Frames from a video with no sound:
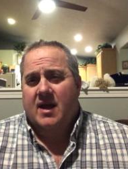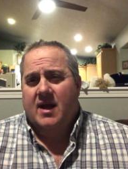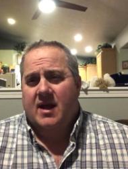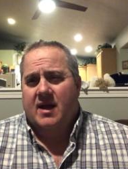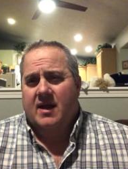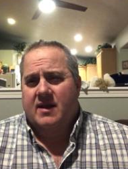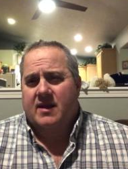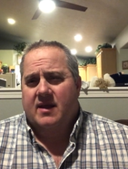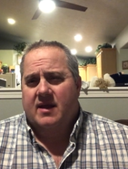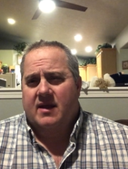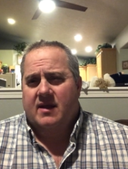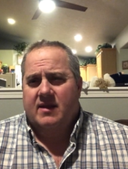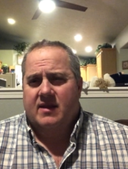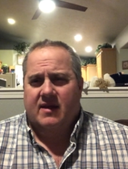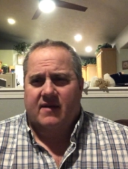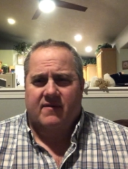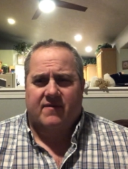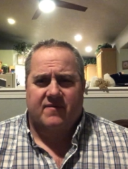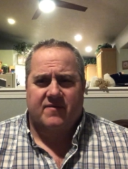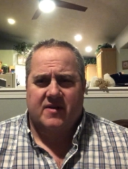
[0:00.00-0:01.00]
and they
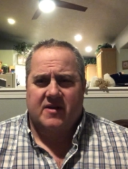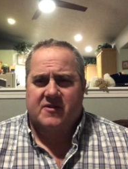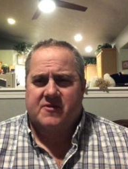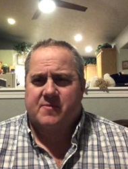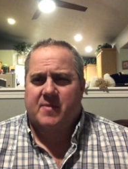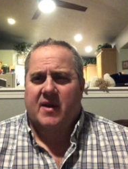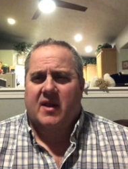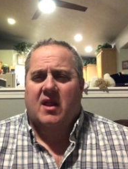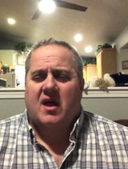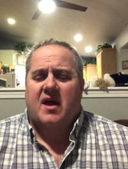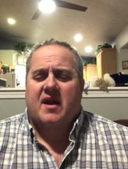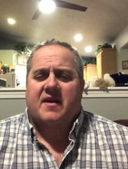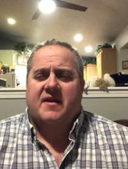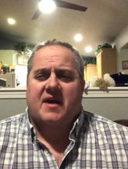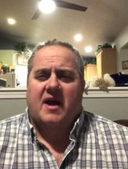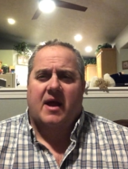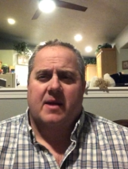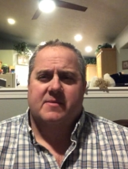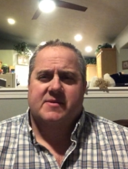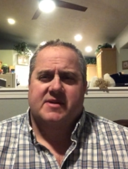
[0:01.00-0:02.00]
they've they spent a lot of
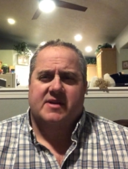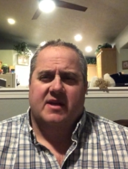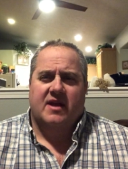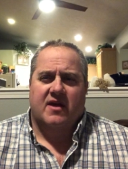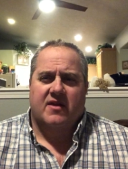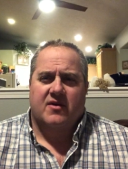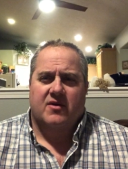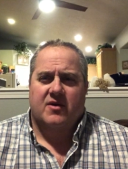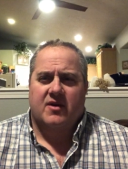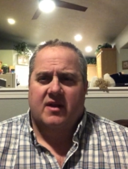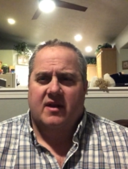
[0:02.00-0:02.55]
times together,